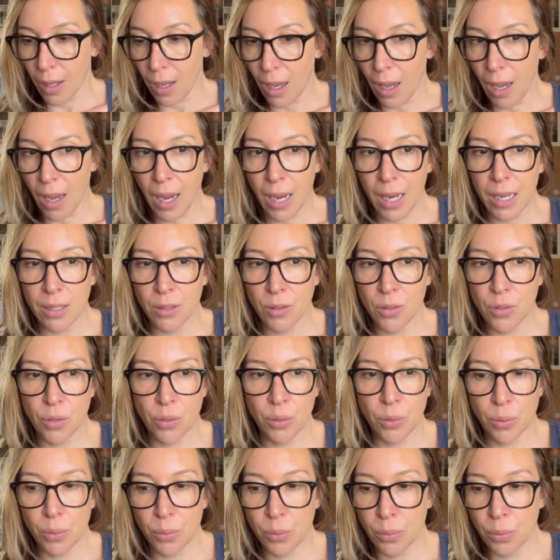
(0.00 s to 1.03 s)
I
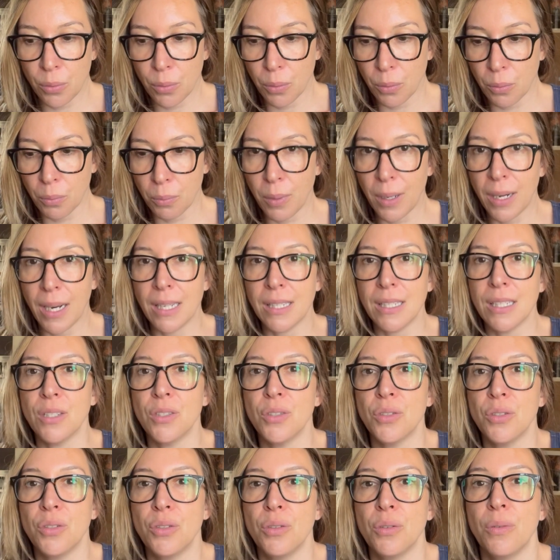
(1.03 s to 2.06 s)
do what I need
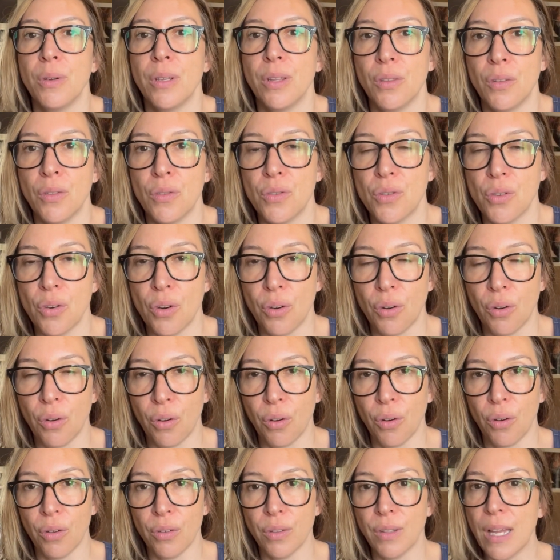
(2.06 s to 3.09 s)
to do in the
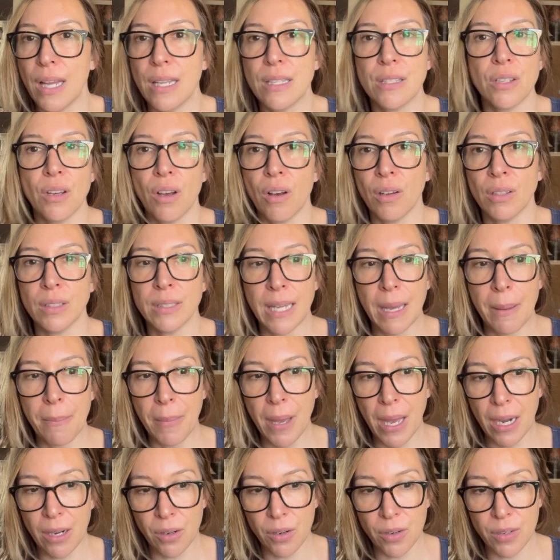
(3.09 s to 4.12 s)
journal. That's all that
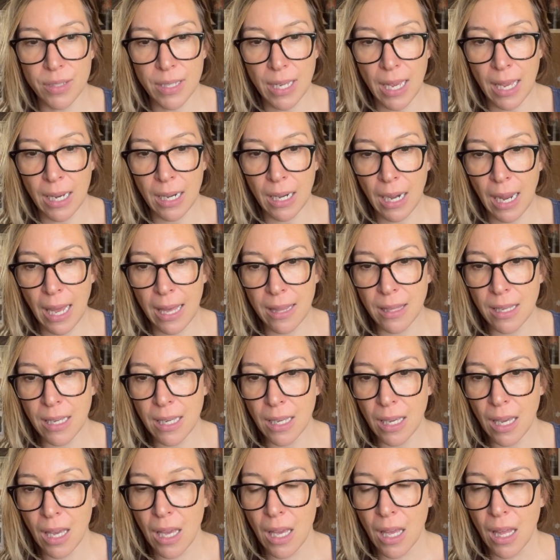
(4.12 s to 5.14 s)
matters. And I
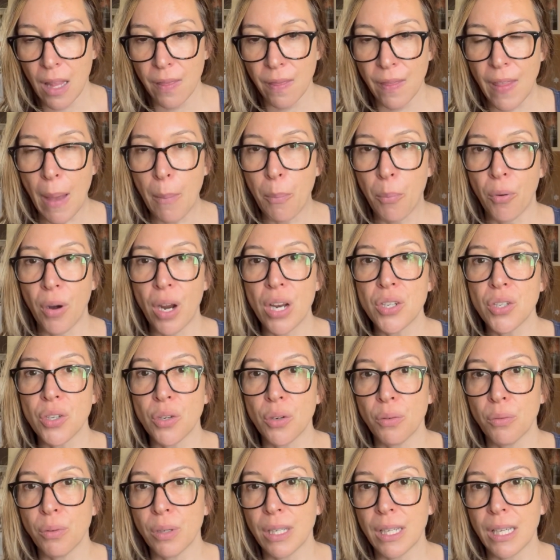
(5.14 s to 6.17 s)
think that
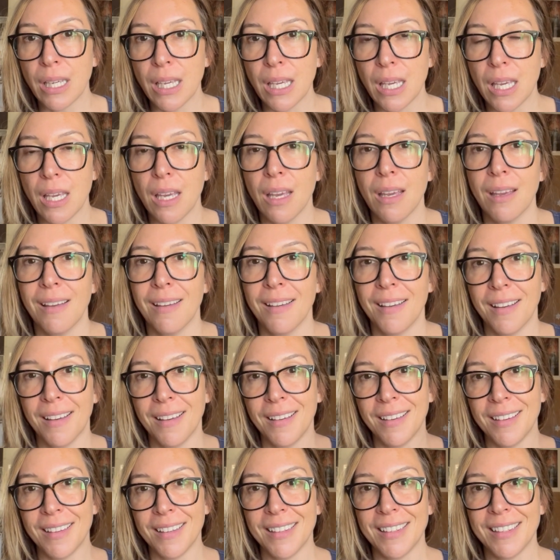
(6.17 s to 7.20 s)
pressure really
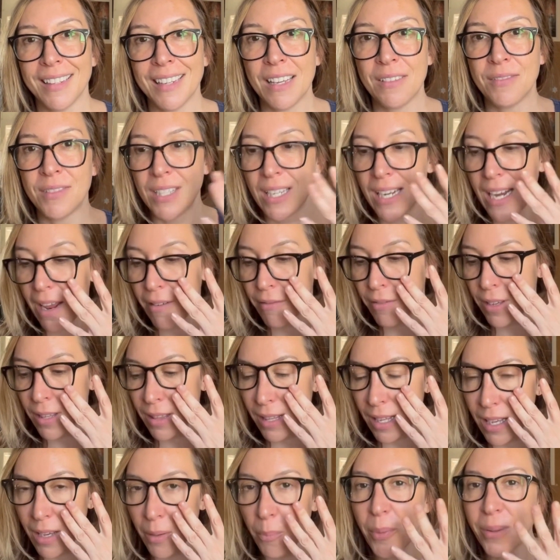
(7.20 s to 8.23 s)
lifted
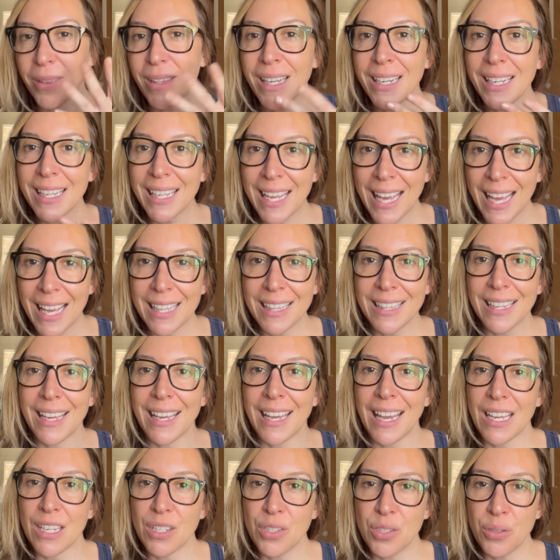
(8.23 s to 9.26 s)
everything. But then again,
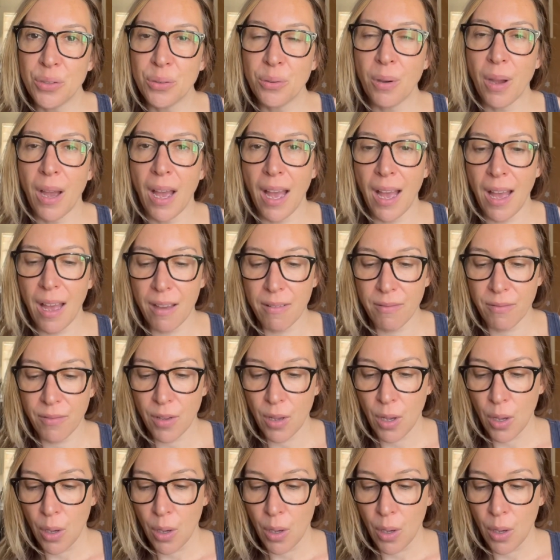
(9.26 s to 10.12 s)
like, I do have,